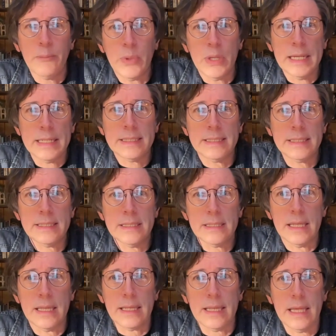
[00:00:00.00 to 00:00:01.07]
But
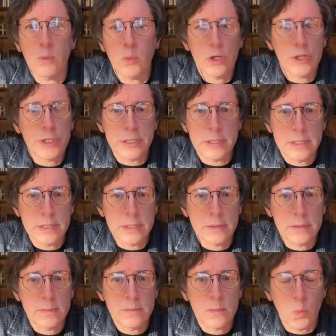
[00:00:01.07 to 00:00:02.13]
they were
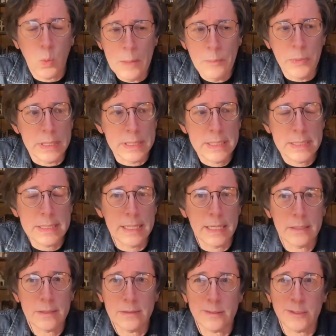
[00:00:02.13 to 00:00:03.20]
just weapons
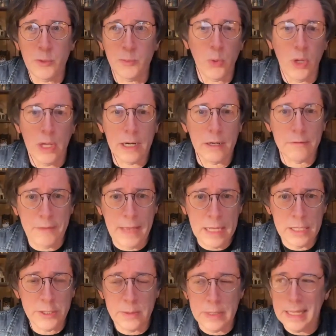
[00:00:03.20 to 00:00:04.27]
that you bought at a
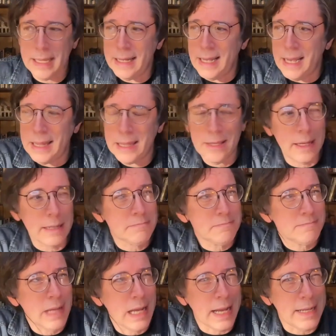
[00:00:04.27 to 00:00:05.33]
factory. And I thought,
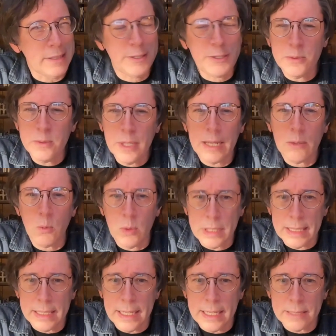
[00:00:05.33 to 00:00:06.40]
I do not
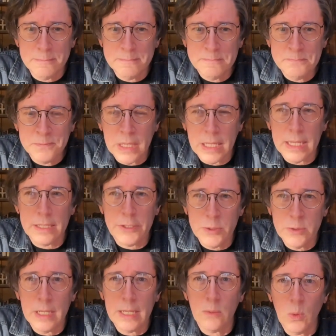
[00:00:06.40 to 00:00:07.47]
want that. I
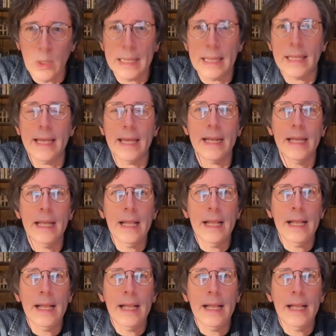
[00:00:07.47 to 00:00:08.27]
do not want that.